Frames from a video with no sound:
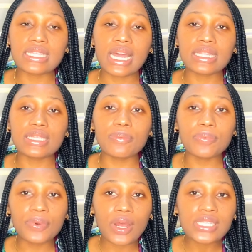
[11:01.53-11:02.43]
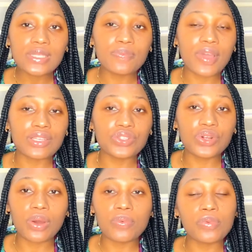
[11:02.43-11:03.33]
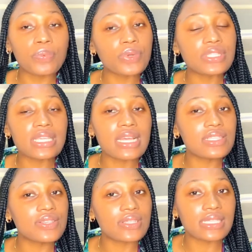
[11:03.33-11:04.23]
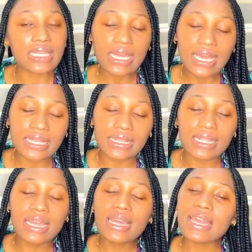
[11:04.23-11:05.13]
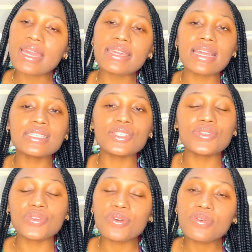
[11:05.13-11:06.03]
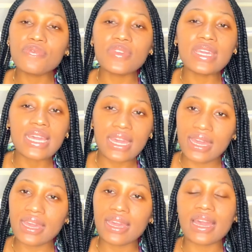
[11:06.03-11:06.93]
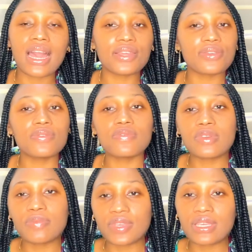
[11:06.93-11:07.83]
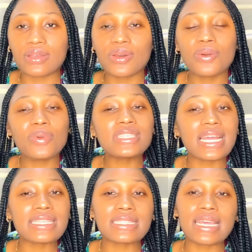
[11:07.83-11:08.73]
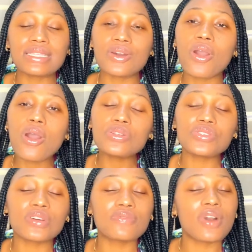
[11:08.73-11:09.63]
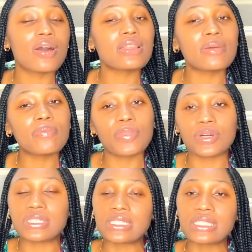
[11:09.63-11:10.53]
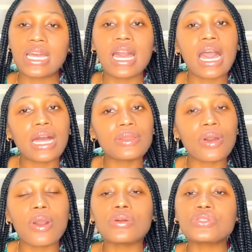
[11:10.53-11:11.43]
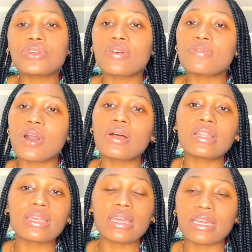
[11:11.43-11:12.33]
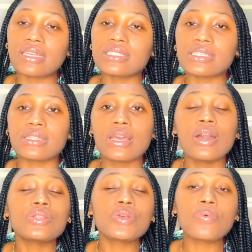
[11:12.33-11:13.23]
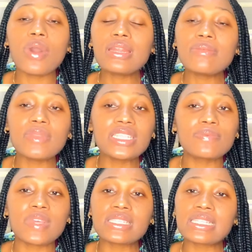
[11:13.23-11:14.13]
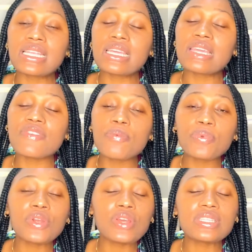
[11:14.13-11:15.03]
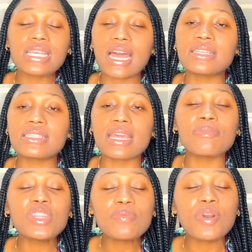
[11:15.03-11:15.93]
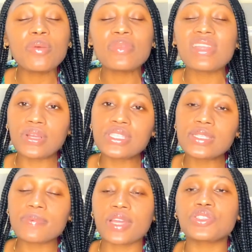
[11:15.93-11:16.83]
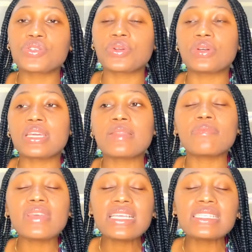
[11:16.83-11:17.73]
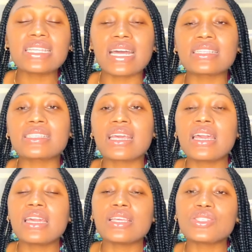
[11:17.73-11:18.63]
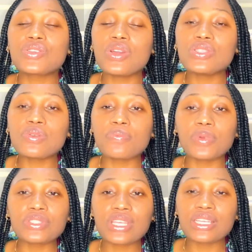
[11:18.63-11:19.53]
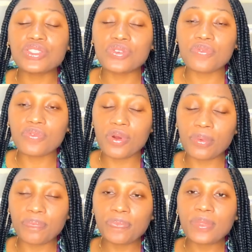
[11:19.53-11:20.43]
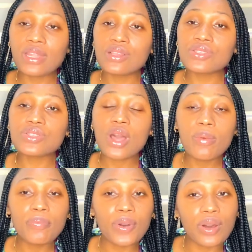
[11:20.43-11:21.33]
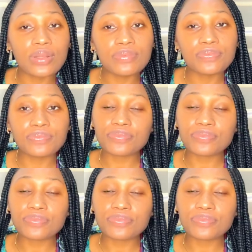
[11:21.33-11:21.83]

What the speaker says: that the broad spectrum will protect your skin against UVA and UVB, which I said ultraviolet burning and ultraviolet aging. So what it means basically, if a product has a minimum broad spectrum, it means that it's going to protect you from sunburn